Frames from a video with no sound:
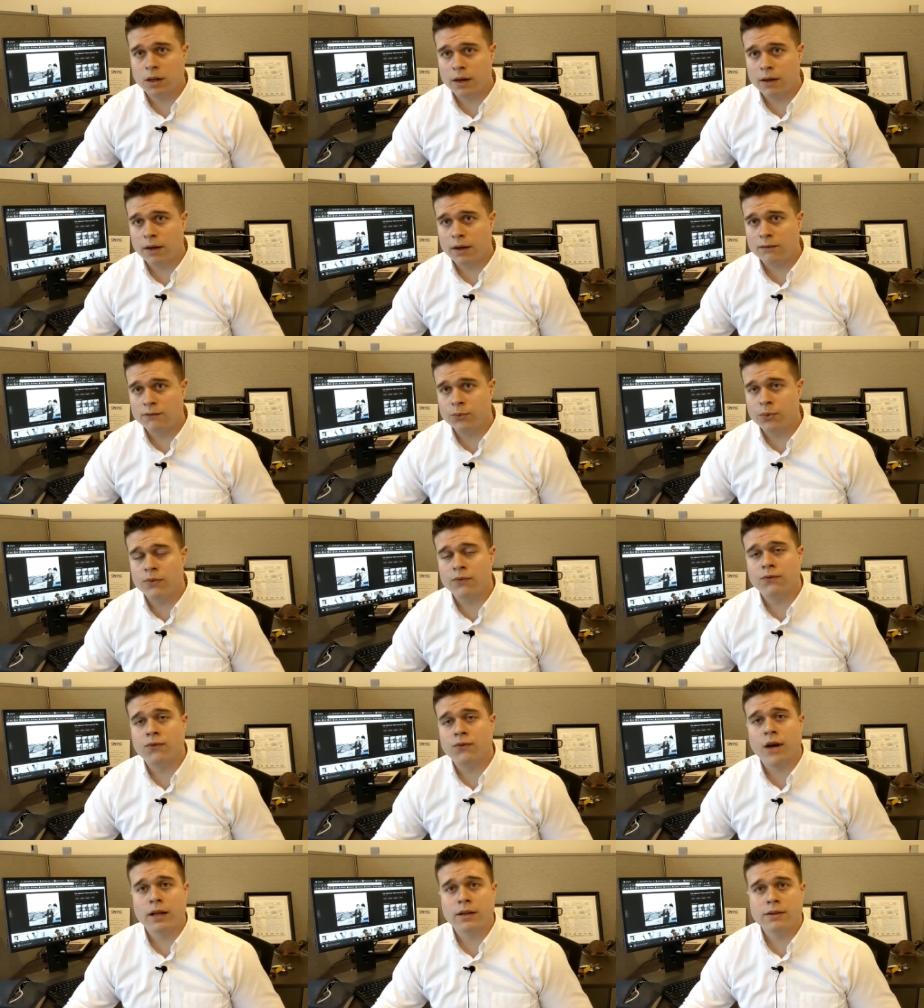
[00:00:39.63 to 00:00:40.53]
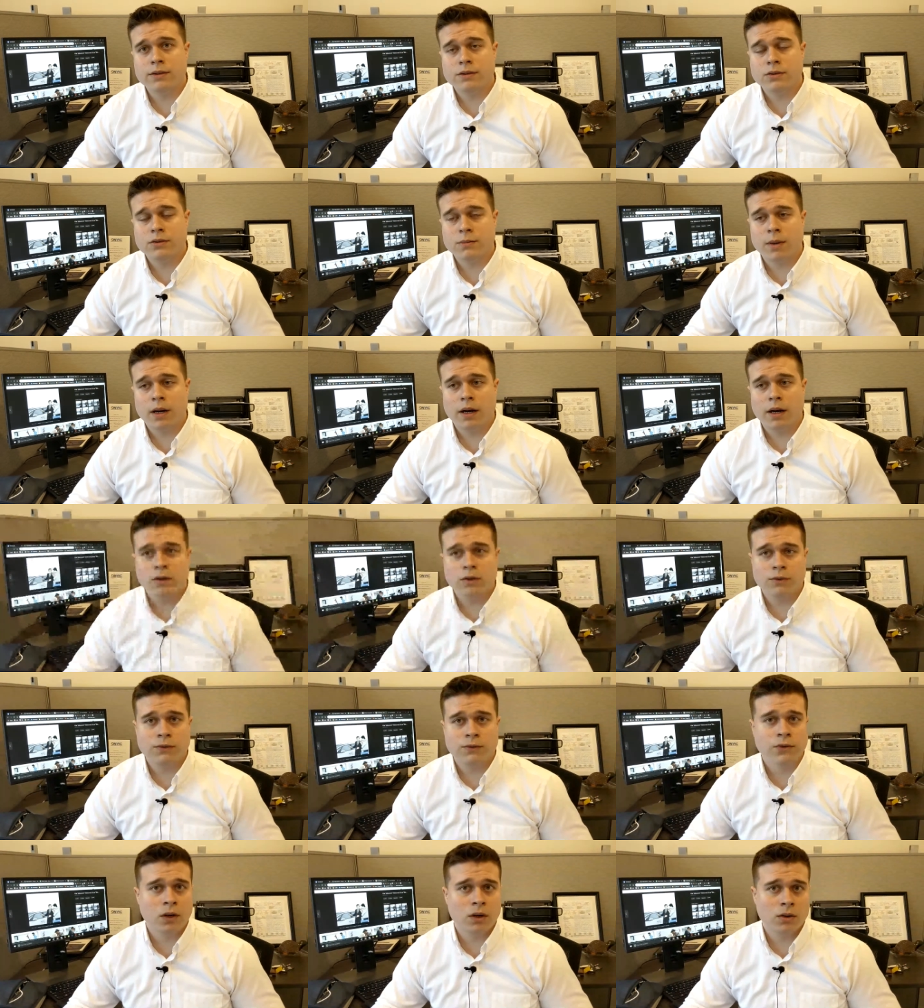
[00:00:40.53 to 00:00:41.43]
I have friends who buy a
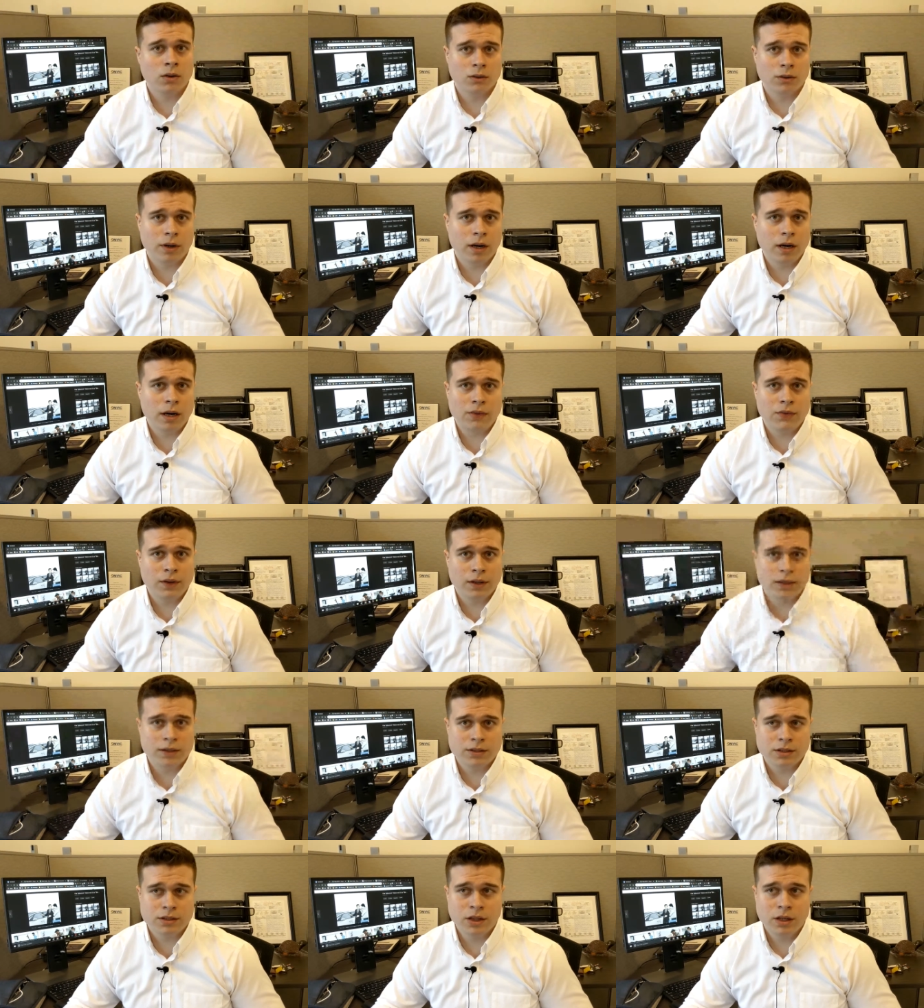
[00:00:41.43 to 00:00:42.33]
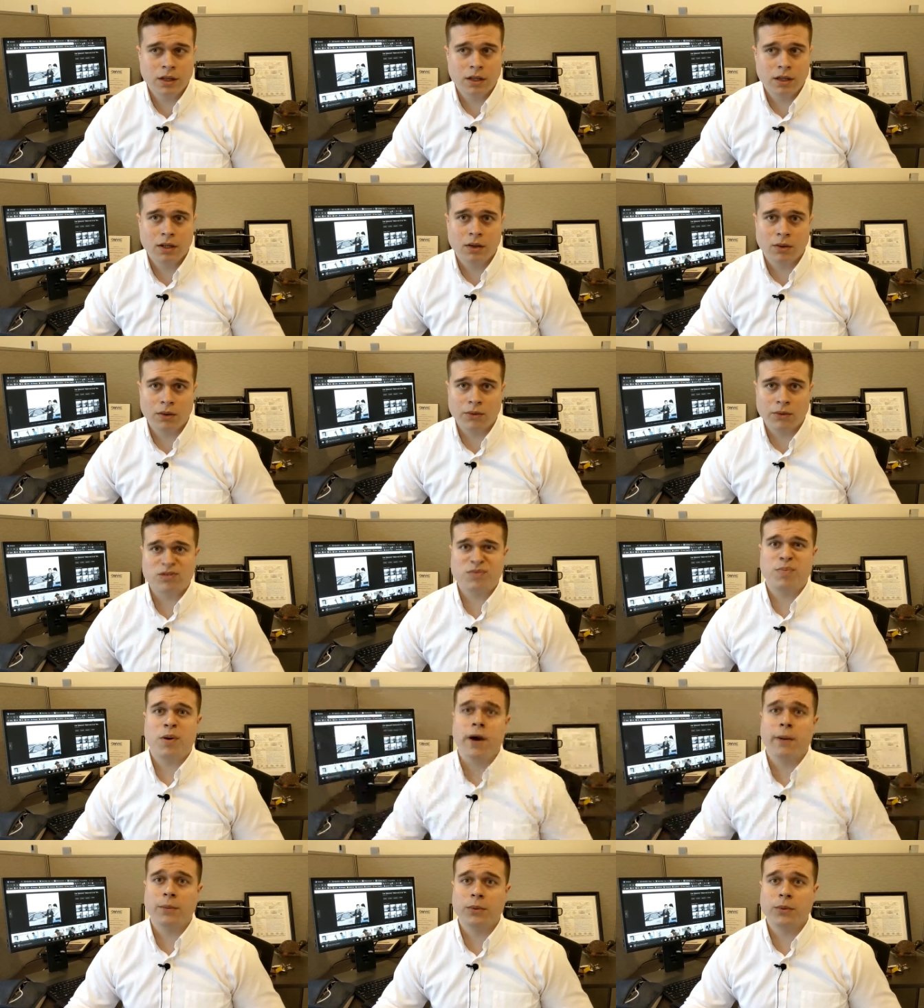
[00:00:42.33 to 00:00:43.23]
new phone or anything is, it
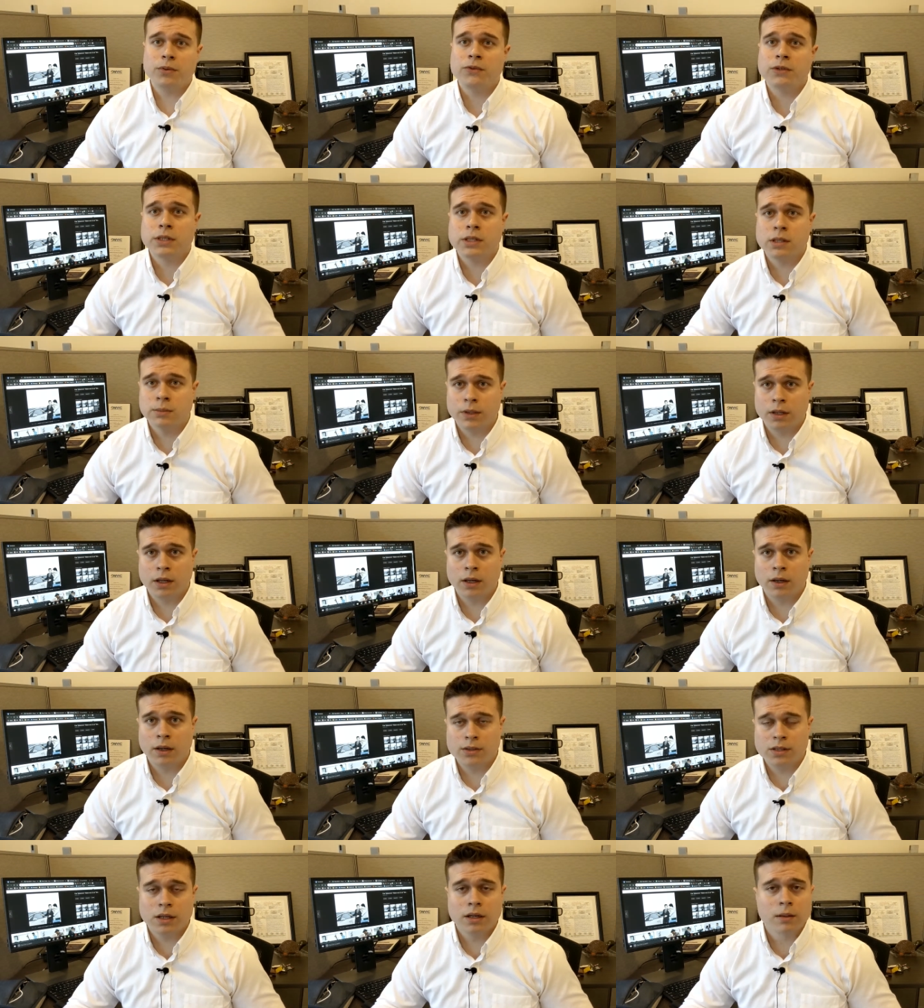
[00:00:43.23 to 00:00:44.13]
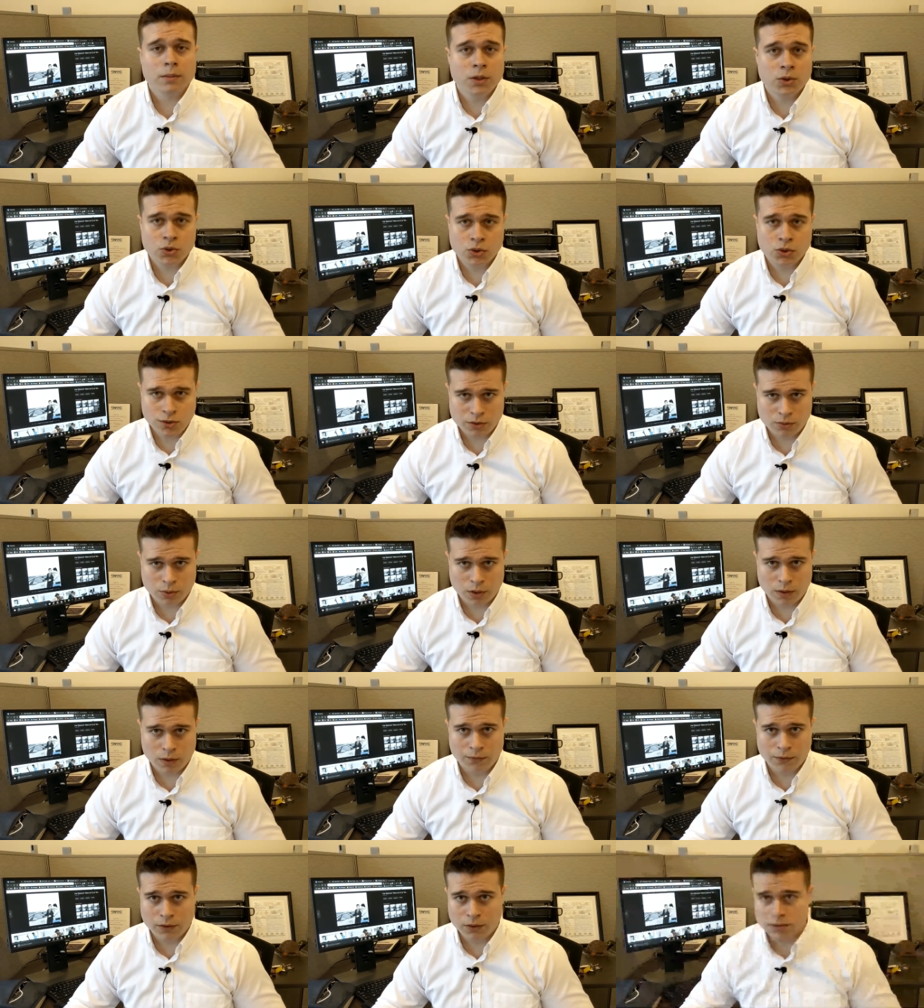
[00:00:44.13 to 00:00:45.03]
was popular for somebody else. You got to make sure it's
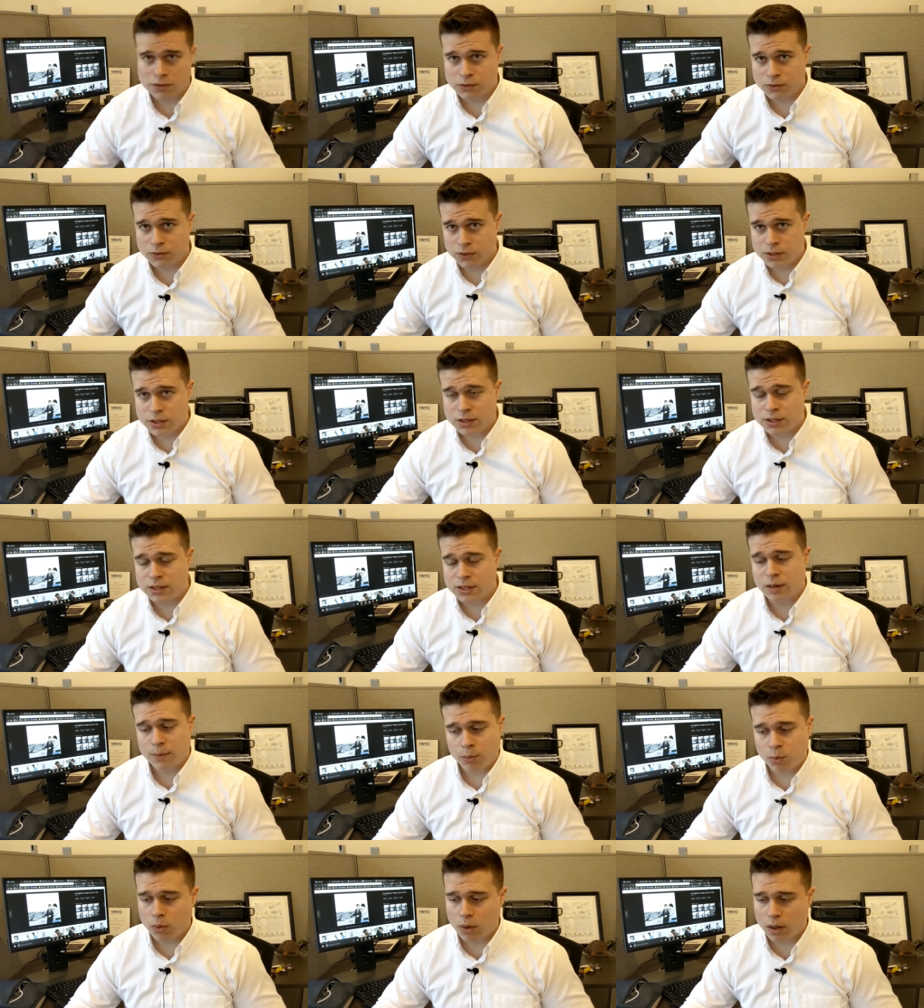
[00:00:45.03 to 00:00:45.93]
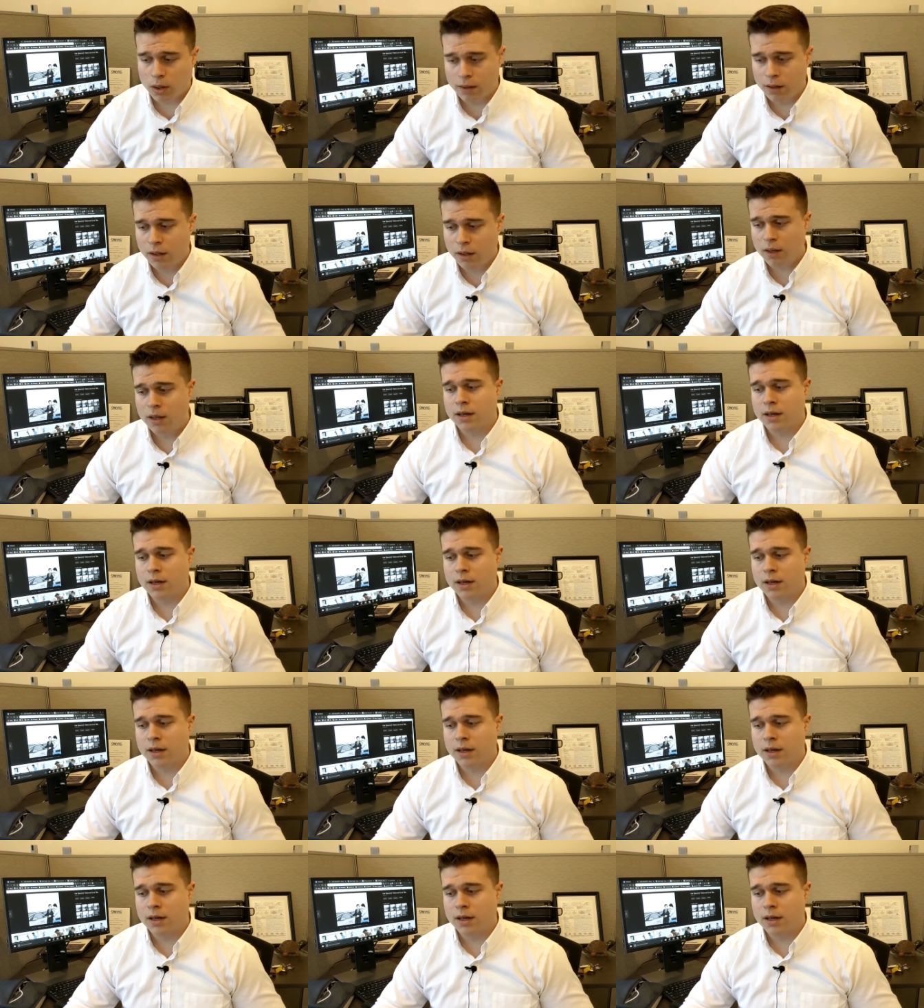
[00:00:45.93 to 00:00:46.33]
right for you. So this is step one.